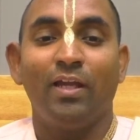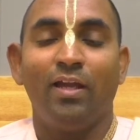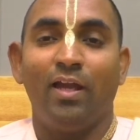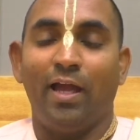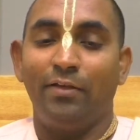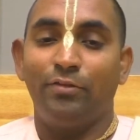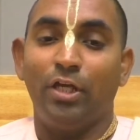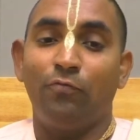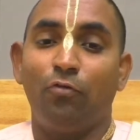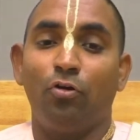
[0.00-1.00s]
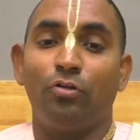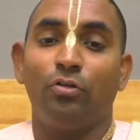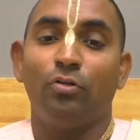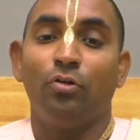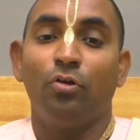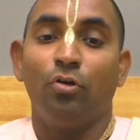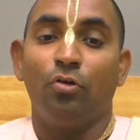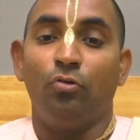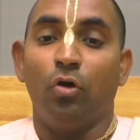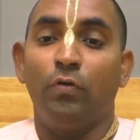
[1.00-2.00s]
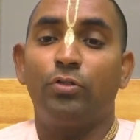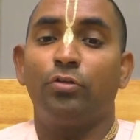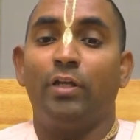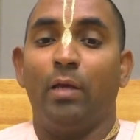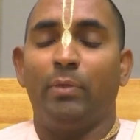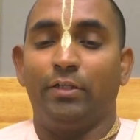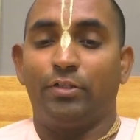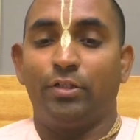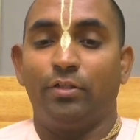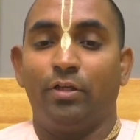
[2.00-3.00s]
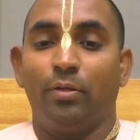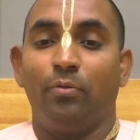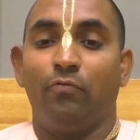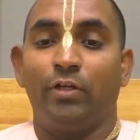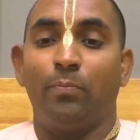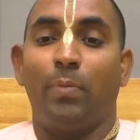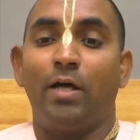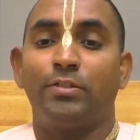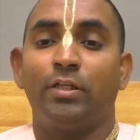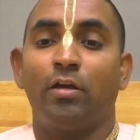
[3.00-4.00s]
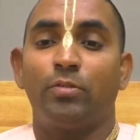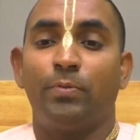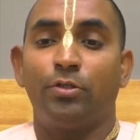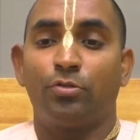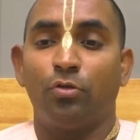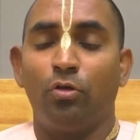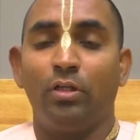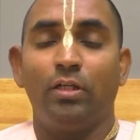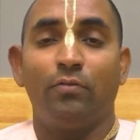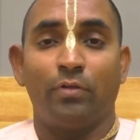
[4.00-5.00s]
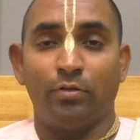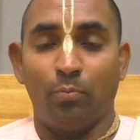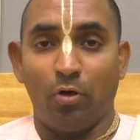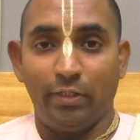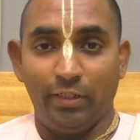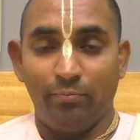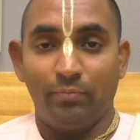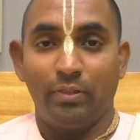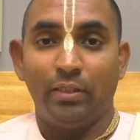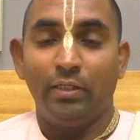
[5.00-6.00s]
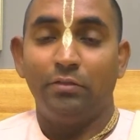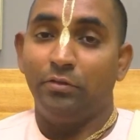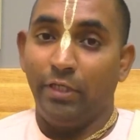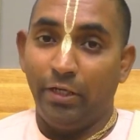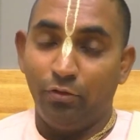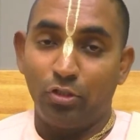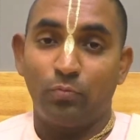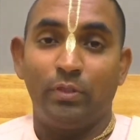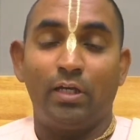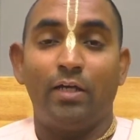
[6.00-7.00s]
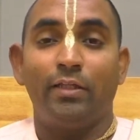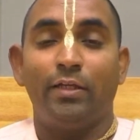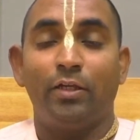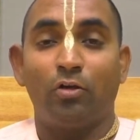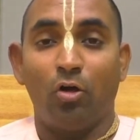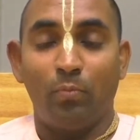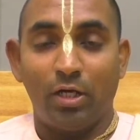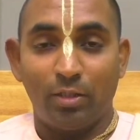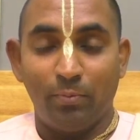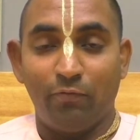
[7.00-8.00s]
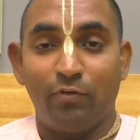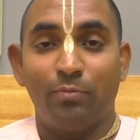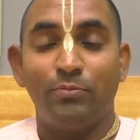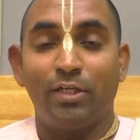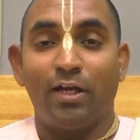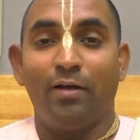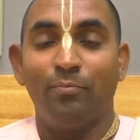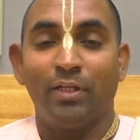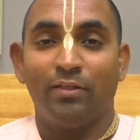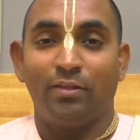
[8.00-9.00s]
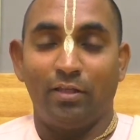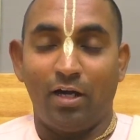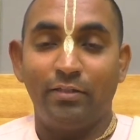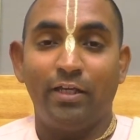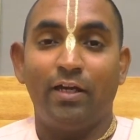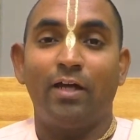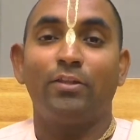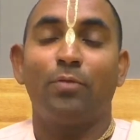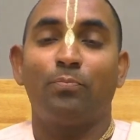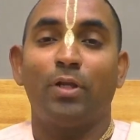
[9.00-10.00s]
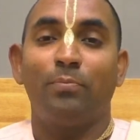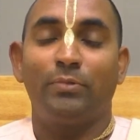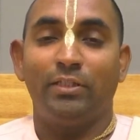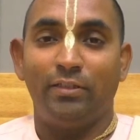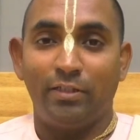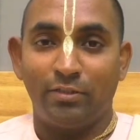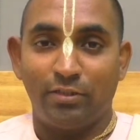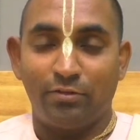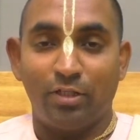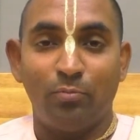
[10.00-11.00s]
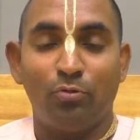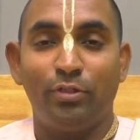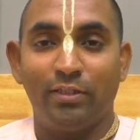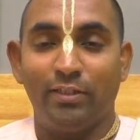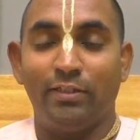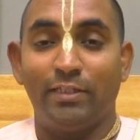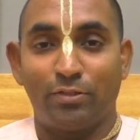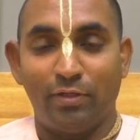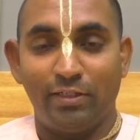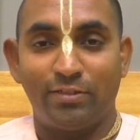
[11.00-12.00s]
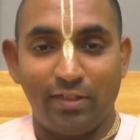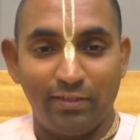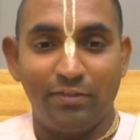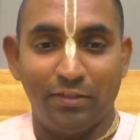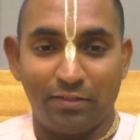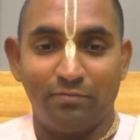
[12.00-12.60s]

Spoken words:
And therefore, no one should lament for the passing of spirit soul from the body. Dehinos midadehe komaram evanam jara tada dehantat prapti deras tattan muhyati. That's what he is telling here.